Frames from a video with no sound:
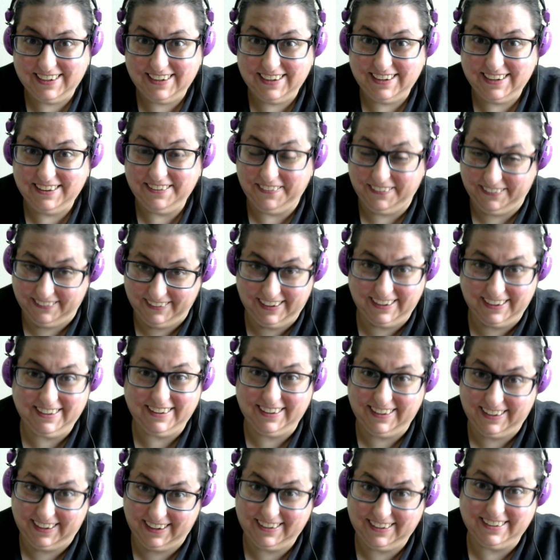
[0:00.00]
For
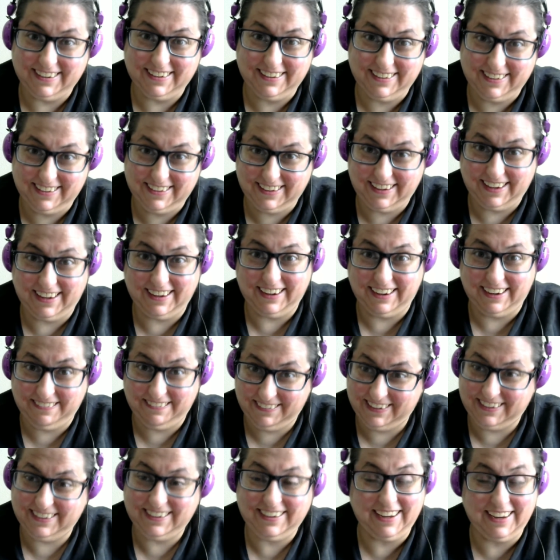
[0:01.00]
reasons I just said I
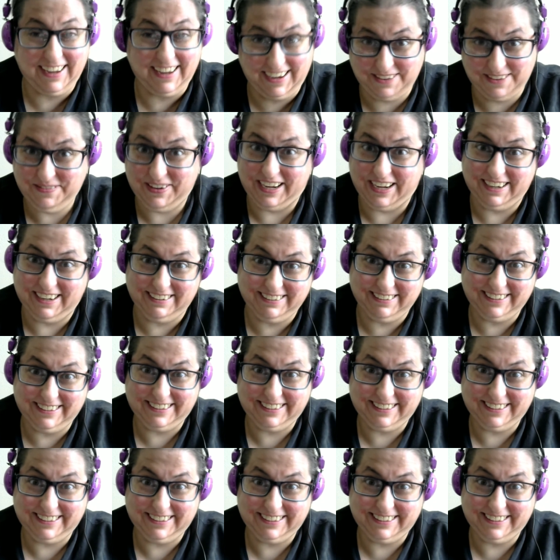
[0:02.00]
wouldn't talk about.